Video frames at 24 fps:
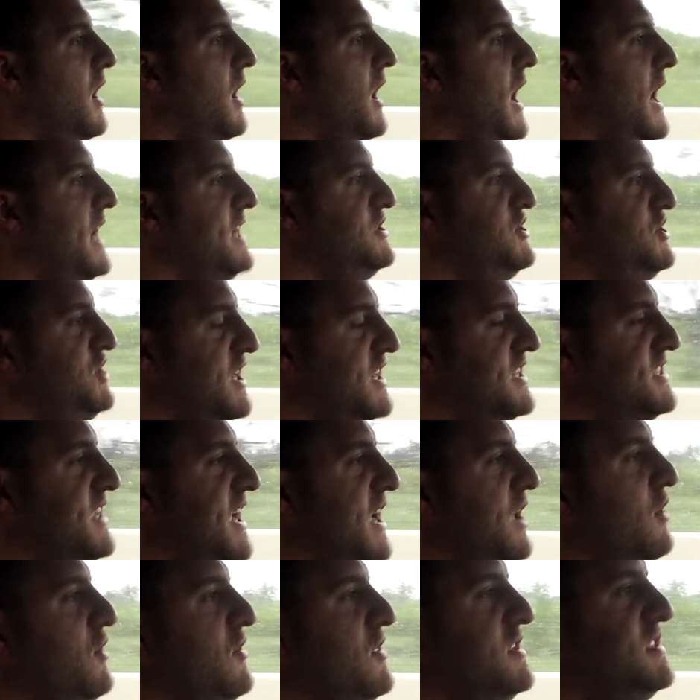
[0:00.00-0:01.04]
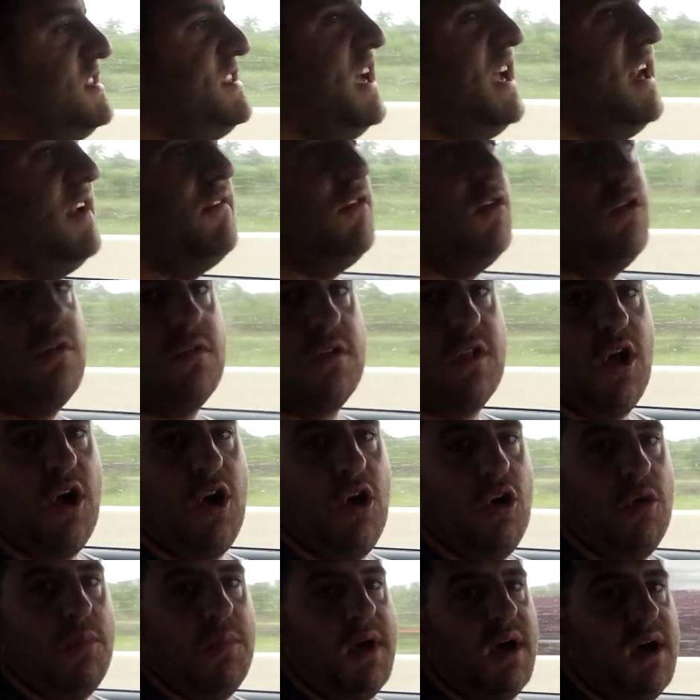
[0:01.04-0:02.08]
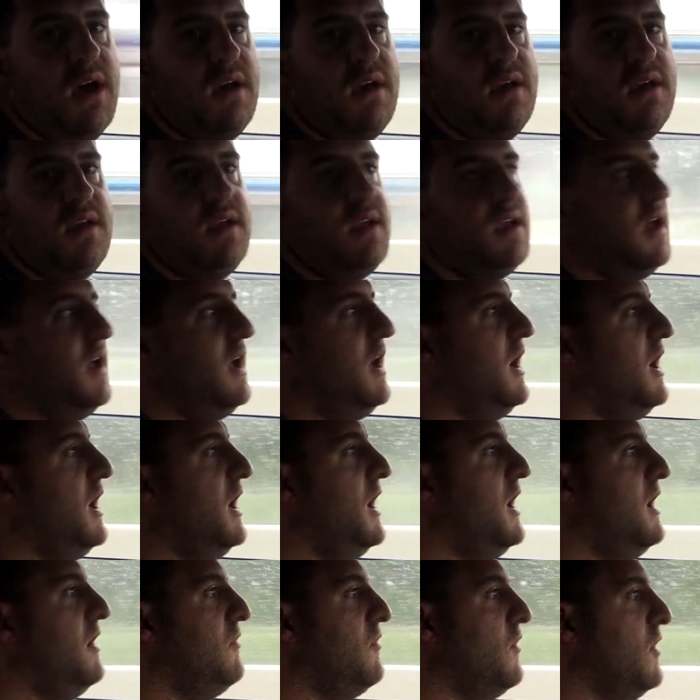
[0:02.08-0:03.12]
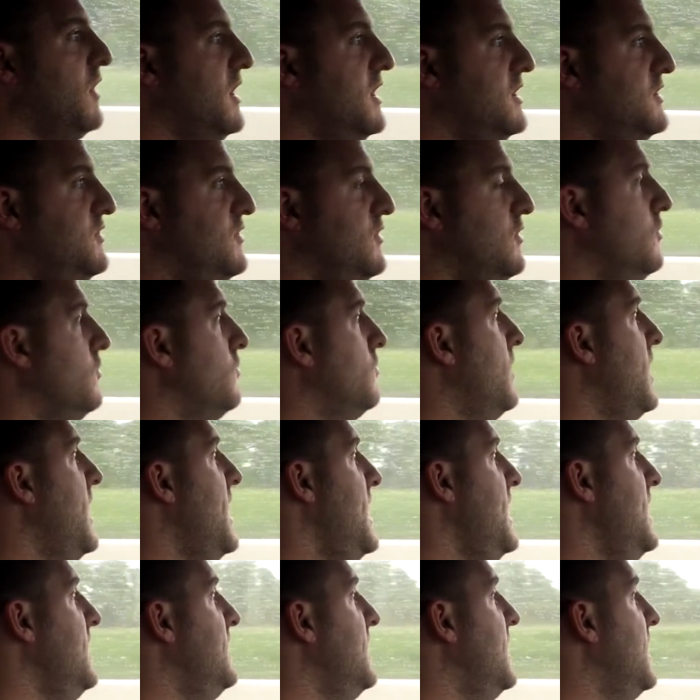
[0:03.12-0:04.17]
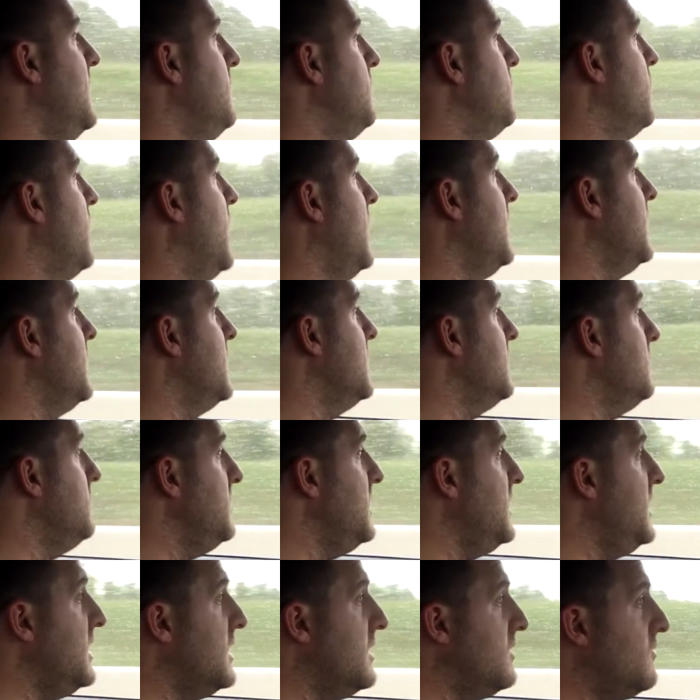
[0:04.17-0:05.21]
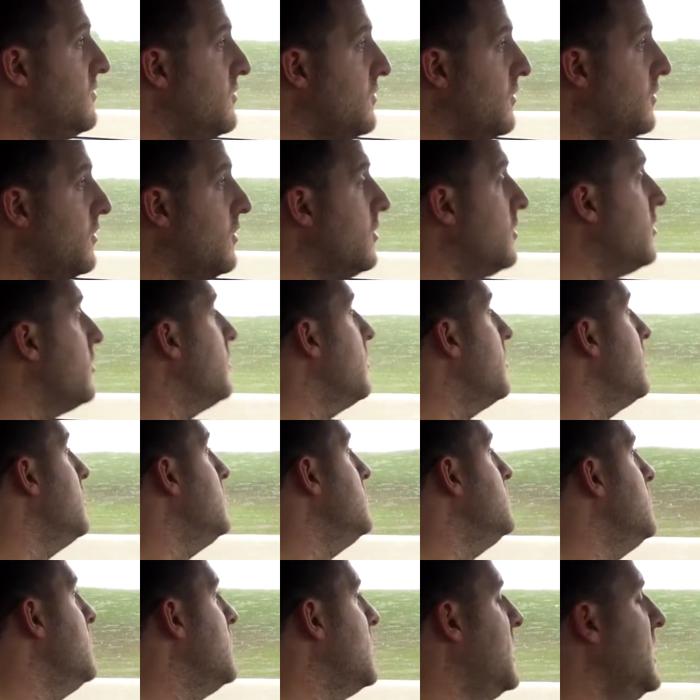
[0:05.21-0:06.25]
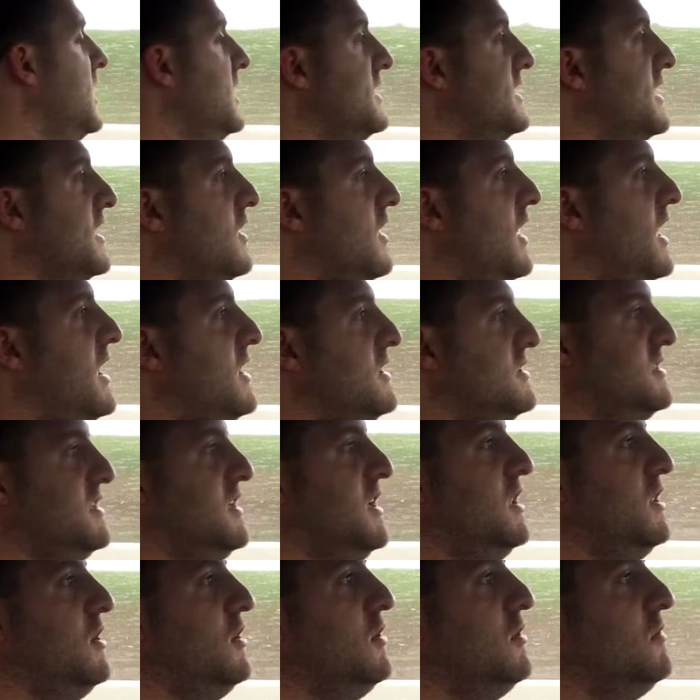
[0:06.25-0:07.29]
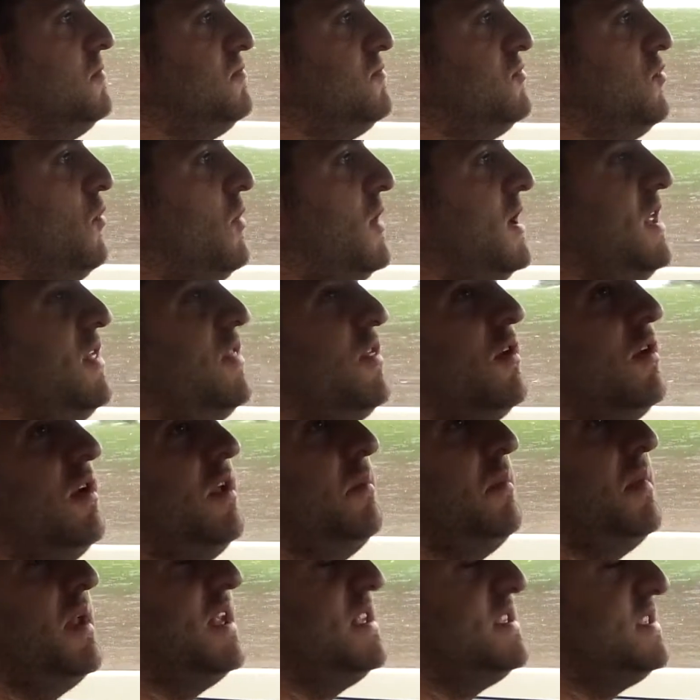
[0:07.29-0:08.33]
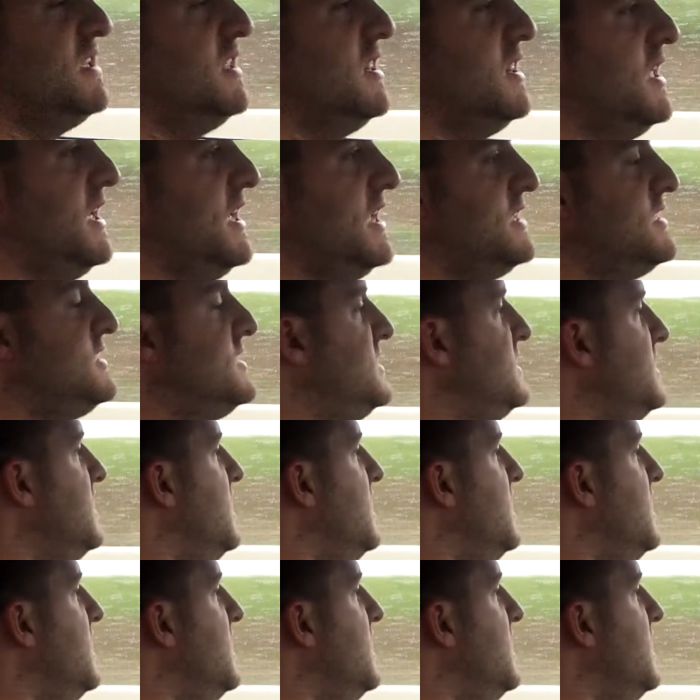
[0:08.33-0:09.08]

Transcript: I just entered the state of Oklahoma. I've run into rain that I'm probably going to be in for, looking at the clouds, another 20-30 minutes at least.